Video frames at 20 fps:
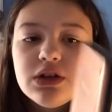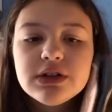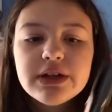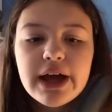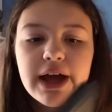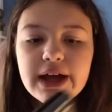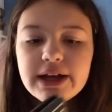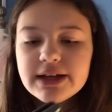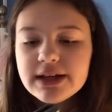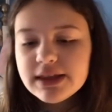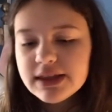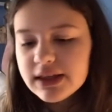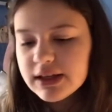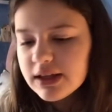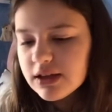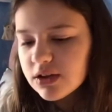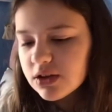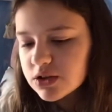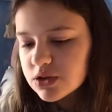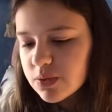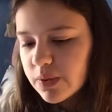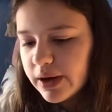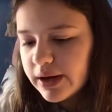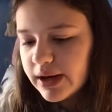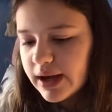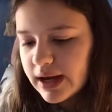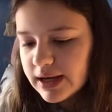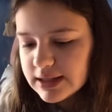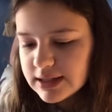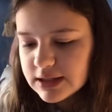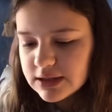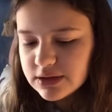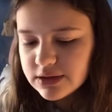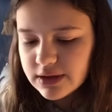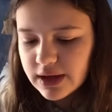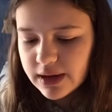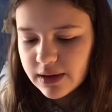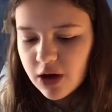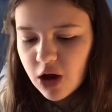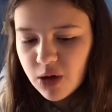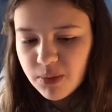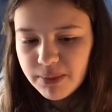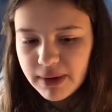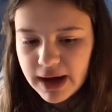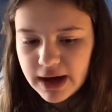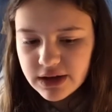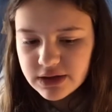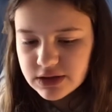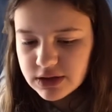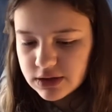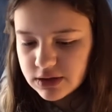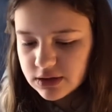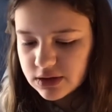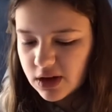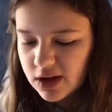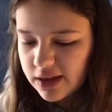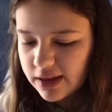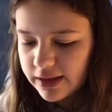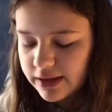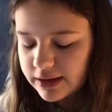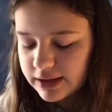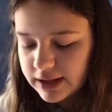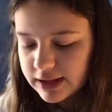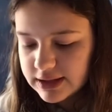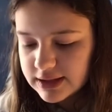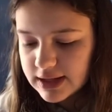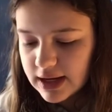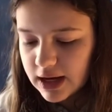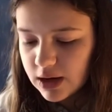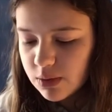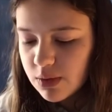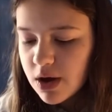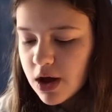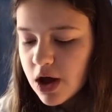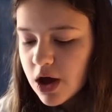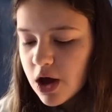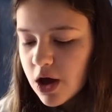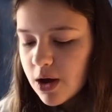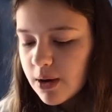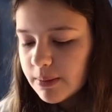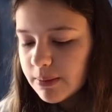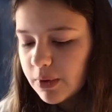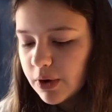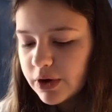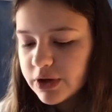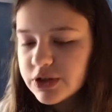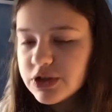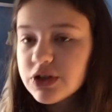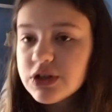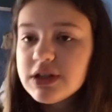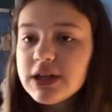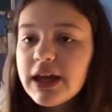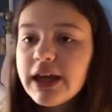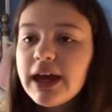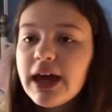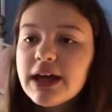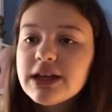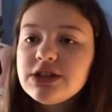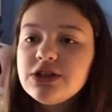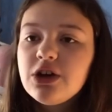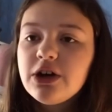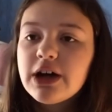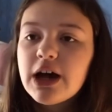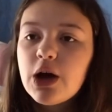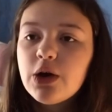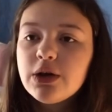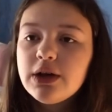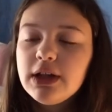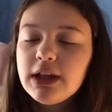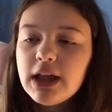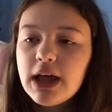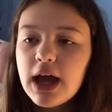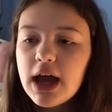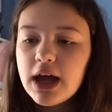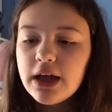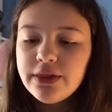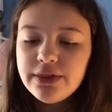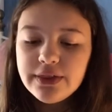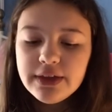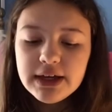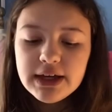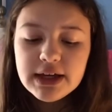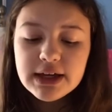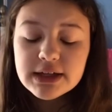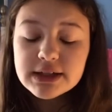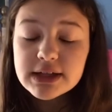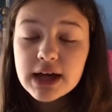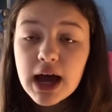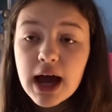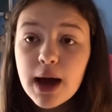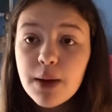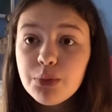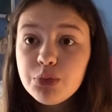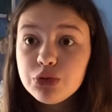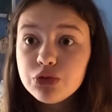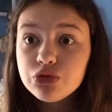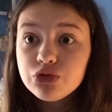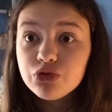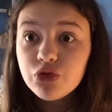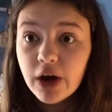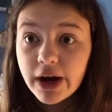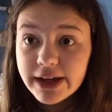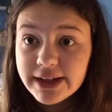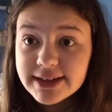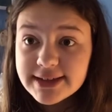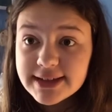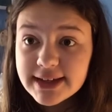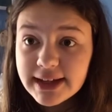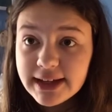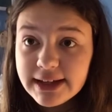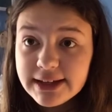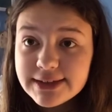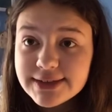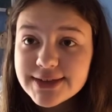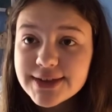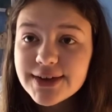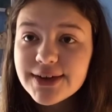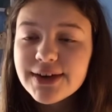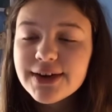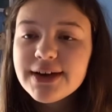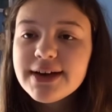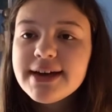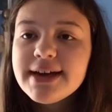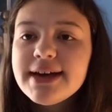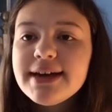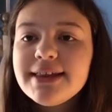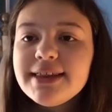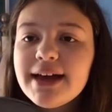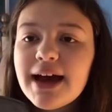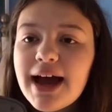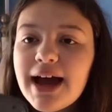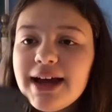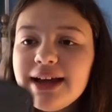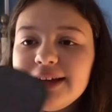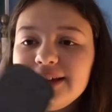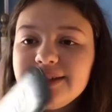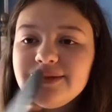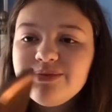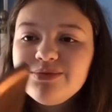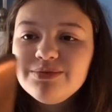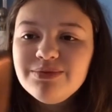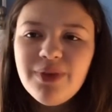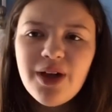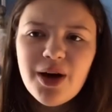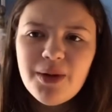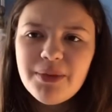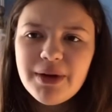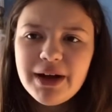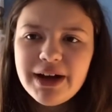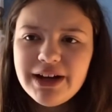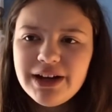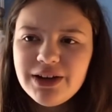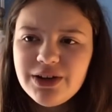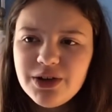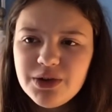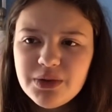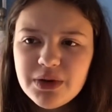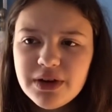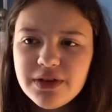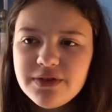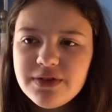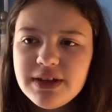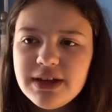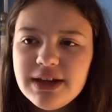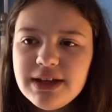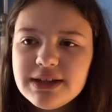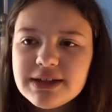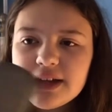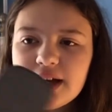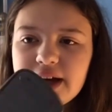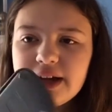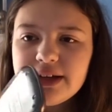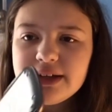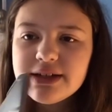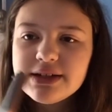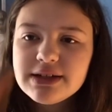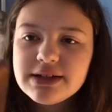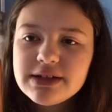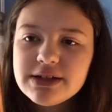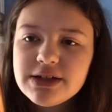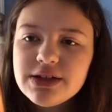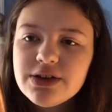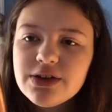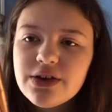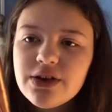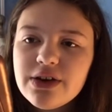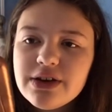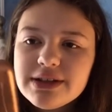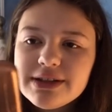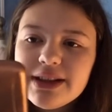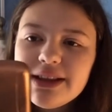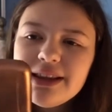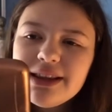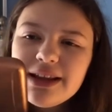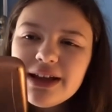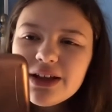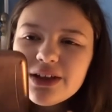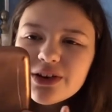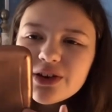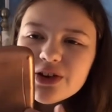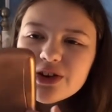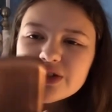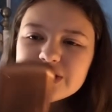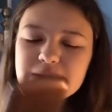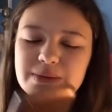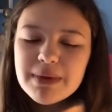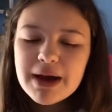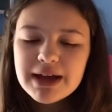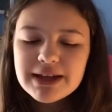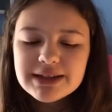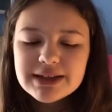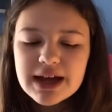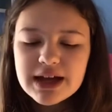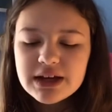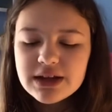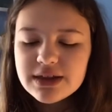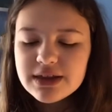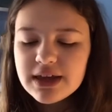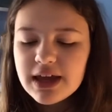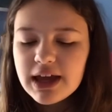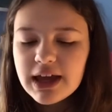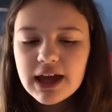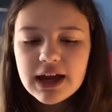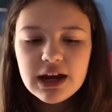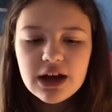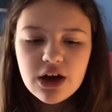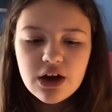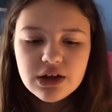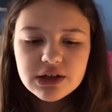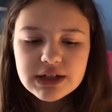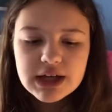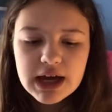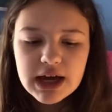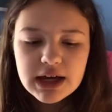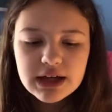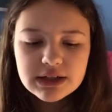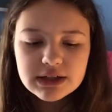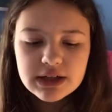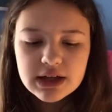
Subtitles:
and I think it looks quite nice. It's like all battered and not that nice now, but it's just a Casio calculator, and these are pricey, so I'm not buying a new one of these. And you know, it's a little customized kind of thing, and it also has